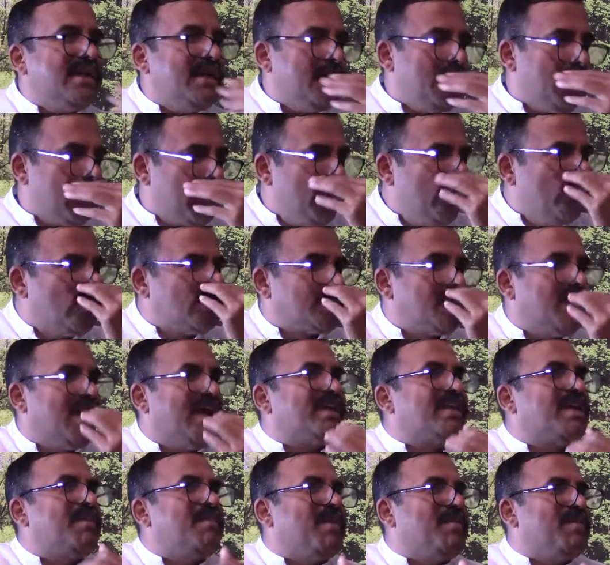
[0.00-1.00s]
reviews by
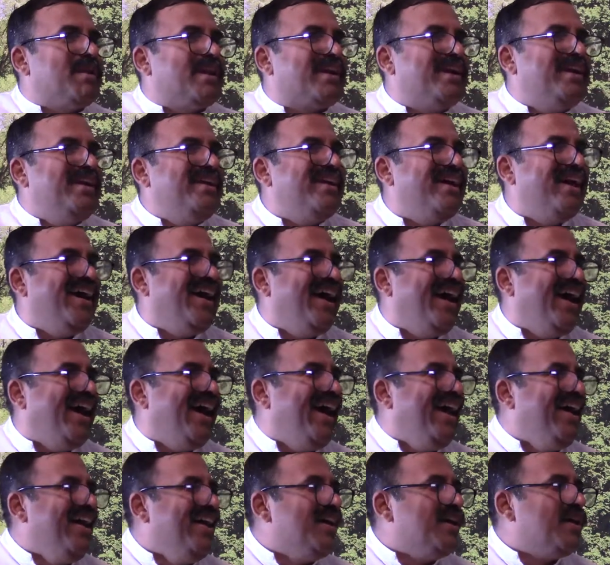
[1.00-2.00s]
other people, right?
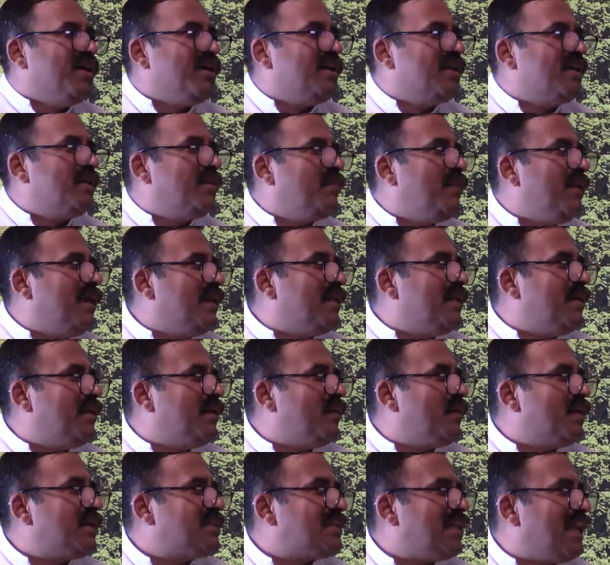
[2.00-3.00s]
In the
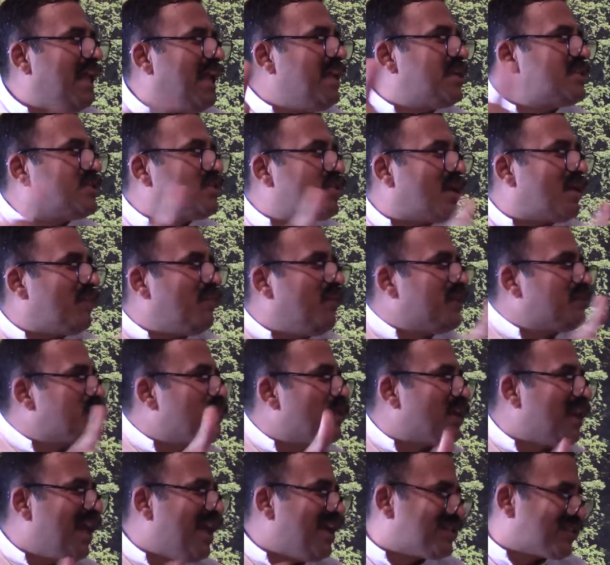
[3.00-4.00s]
what is likes or
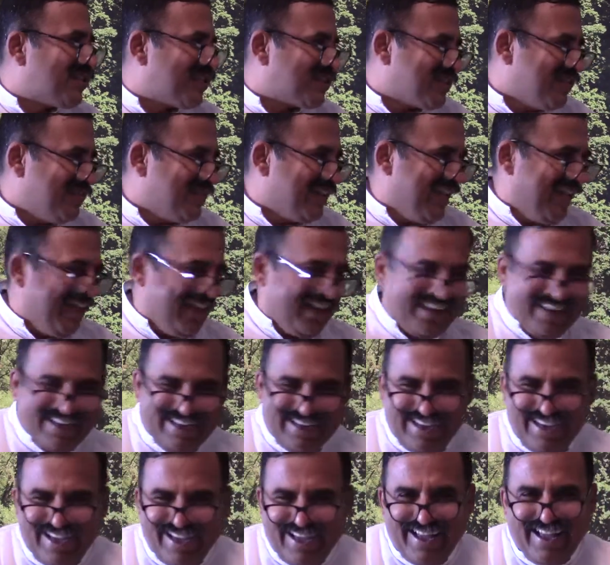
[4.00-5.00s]
Facebook likes or something like
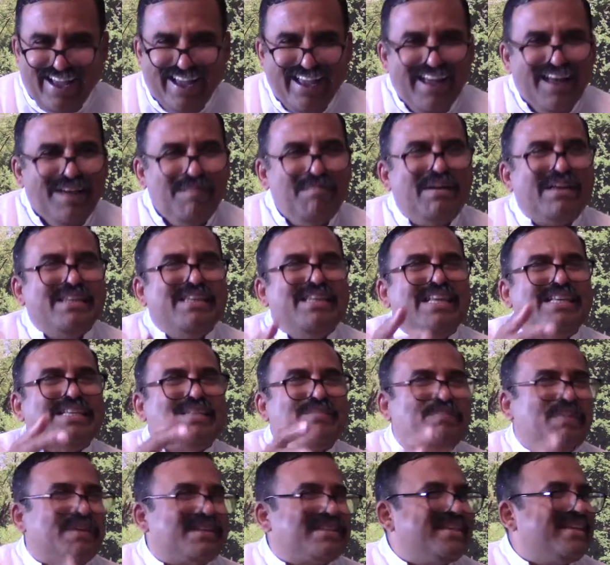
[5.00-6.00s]
that. But
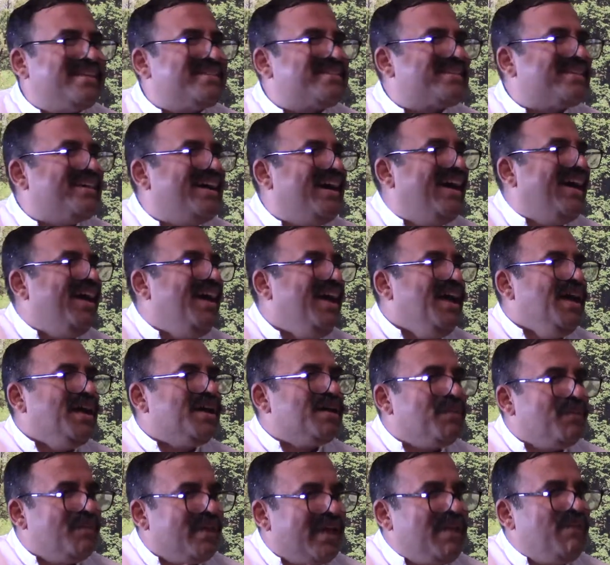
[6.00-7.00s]
these persons,
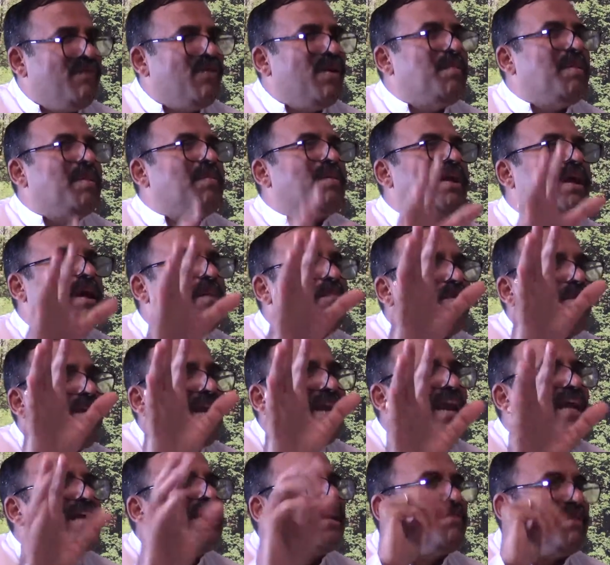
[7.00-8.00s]
very few people come to
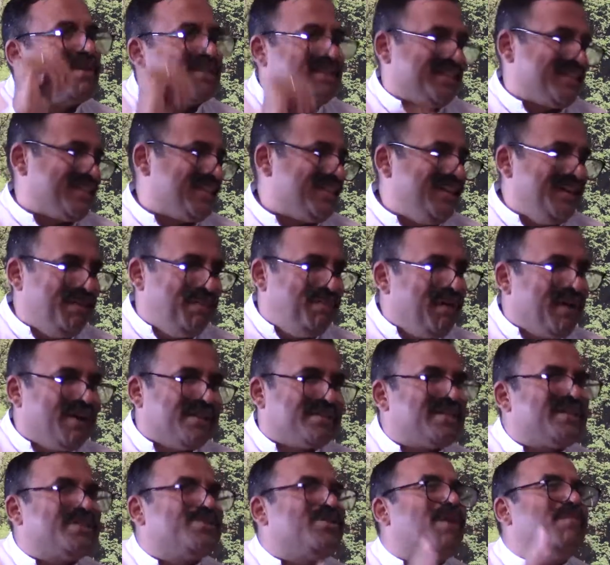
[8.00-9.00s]
enlightened masters
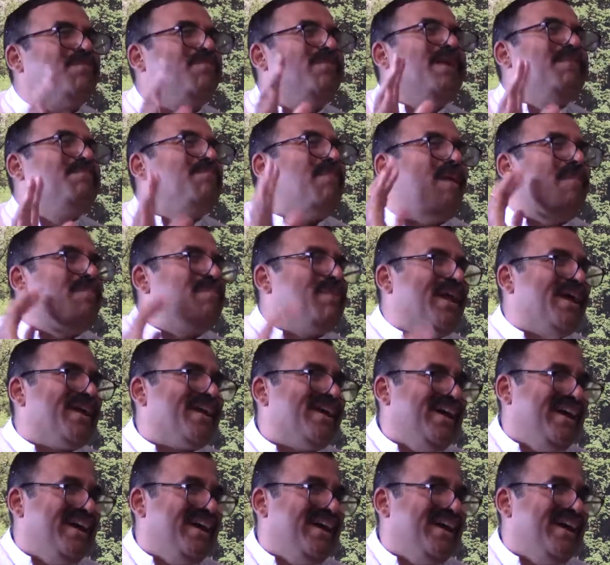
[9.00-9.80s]
because it's not very popular.